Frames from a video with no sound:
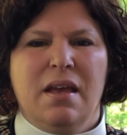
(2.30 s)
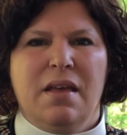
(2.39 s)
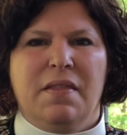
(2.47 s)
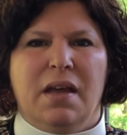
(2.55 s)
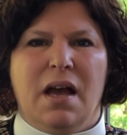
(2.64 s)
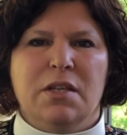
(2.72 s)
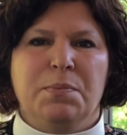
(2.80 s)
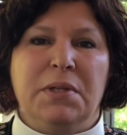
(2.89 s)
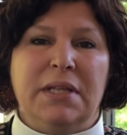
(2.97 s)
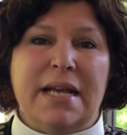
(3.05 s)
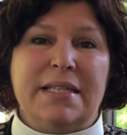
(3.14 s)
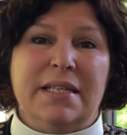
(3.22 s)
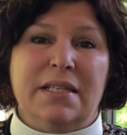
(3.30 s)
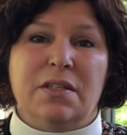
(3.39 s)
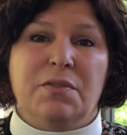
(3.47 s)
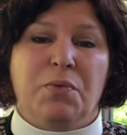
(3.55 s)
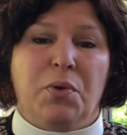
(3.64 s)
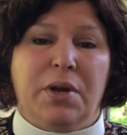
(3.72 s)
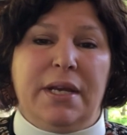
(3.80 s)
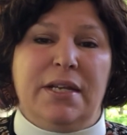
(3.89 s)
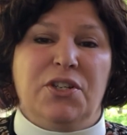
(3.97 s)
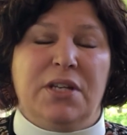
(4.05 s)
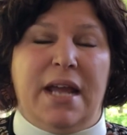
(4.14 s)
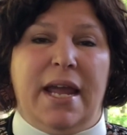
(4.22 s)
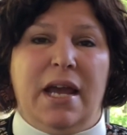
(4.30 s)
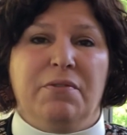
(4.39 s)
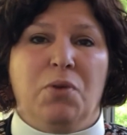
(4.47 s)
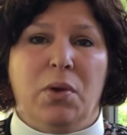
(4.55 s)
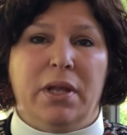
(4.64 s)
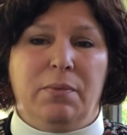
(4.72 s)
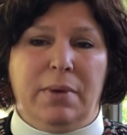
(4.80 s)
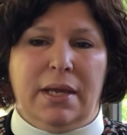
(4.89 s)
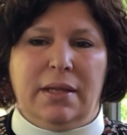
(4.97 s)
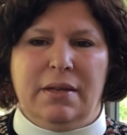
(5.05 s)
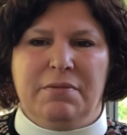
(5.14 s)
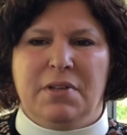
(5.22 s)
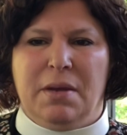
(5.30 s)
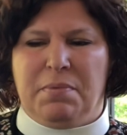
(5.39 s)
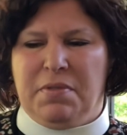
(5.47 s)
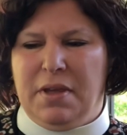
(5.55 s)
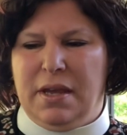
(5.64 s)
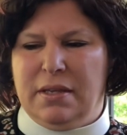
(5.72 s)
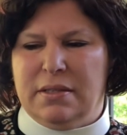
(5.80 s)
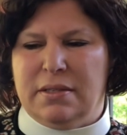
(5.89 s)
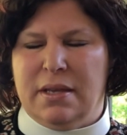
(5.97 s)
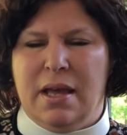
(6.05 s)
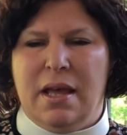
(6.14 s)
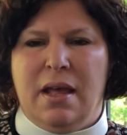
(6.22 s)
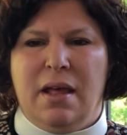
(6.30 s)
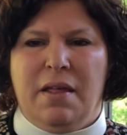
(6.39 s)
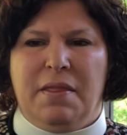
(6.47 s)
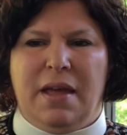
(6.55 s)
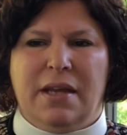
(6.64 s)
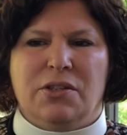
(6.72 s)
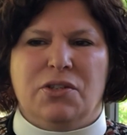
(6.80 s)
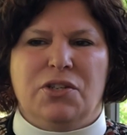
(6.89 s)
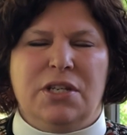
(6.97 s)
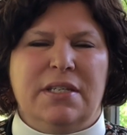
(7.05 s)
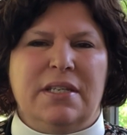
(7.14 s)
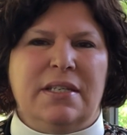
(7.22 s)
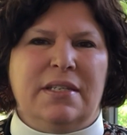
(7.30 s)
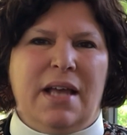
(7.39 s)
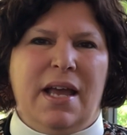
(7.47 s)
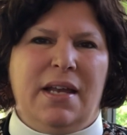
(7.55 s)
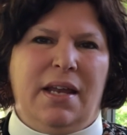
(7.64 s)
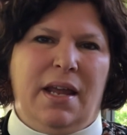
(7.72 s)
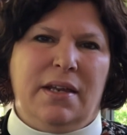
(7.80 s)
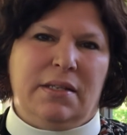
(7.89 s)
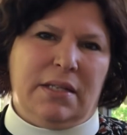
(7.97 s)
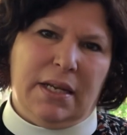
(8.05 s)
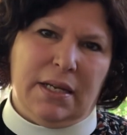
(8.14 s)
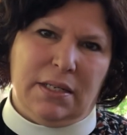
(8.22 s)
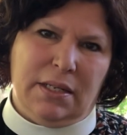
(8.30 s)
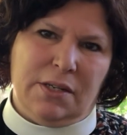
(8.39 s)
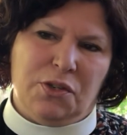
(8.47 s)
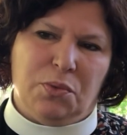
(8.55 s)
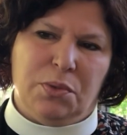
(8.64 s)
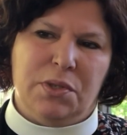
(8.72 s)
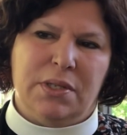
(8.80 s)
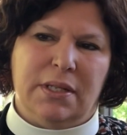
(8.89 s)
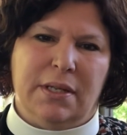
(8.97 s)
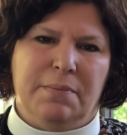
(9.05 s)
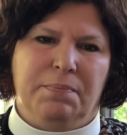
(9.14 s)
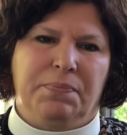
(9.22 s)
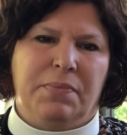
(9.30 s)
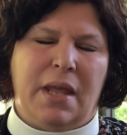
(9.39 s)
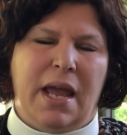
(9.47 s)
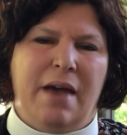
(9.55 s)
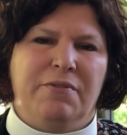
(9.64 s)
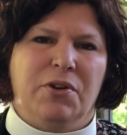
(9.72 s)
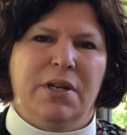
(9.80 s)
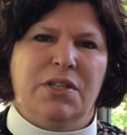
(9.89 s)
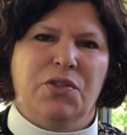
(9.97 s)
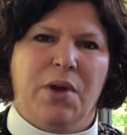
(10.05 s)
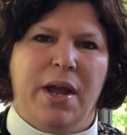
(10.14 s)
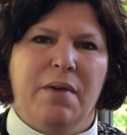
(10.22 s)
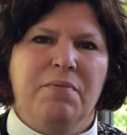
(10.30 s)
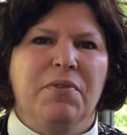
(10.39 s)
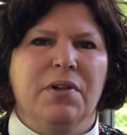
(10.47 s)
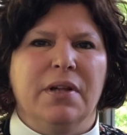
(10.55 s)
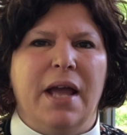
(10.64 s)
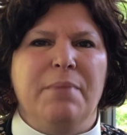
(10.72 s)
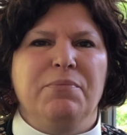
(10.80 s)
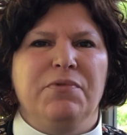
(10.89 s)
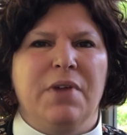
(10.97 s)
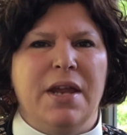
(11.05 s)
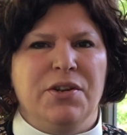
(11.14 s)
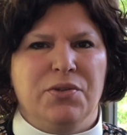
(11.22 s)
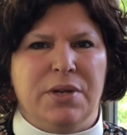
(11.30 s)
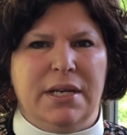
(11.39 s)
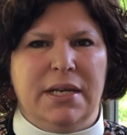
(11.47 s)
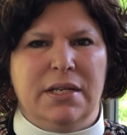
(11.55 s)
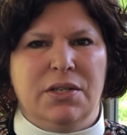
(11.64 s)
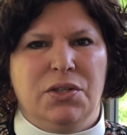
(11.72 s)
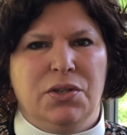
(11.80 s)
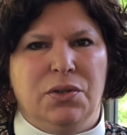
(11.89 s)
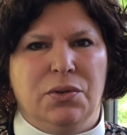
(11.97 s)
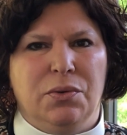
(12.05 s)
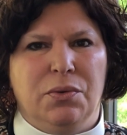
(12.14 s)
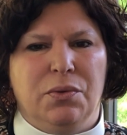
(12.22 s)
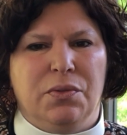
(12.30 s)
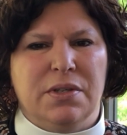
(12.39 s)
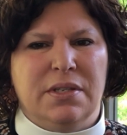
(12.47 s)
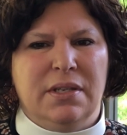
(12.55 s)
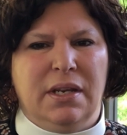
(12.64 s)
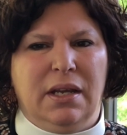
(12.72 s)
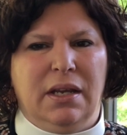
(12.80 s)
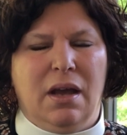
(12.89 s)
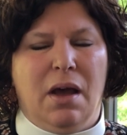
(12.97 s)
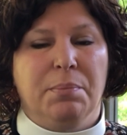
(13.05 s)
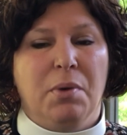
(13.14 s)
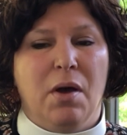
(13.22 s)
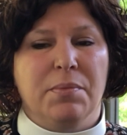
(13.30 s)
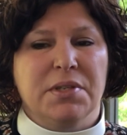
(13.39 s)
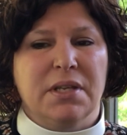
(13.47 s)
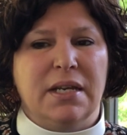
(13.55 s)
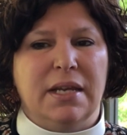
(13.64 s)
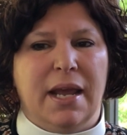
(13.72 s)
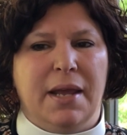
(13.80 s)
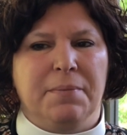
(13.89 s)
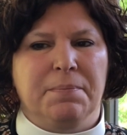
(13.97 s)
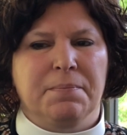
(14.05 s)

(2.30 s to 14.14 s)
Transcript: The gospel lessons for each day of Holy Week lift up things that Jesus said and did in Jerusalem after his triumphal entry into the city on Palm Sunday.